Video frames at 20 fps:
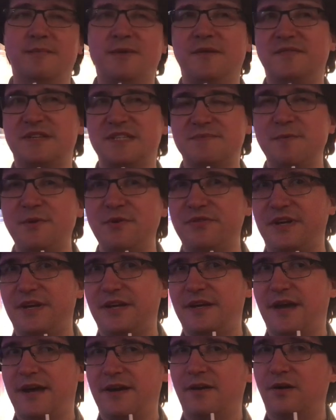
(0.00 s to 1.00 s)
above the
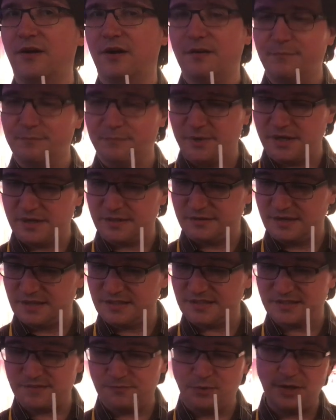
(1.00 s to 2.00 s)
smoothie at all, but
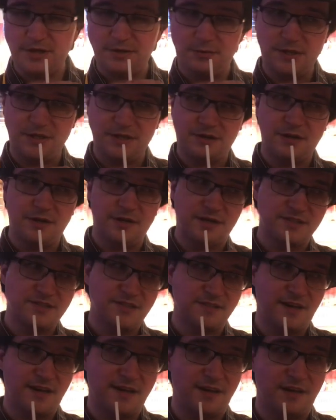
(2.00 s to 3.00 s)
it's really, really good. It's
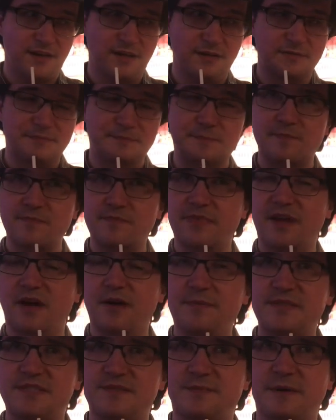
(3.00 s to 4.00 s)
kind of
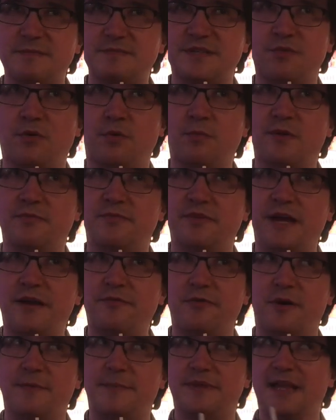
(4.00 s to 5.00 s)
how this becomes a normal
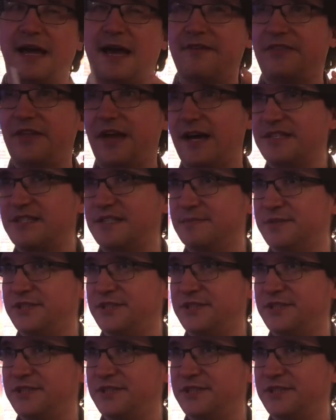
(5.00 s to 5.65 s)
flavor. I mean, they have the icy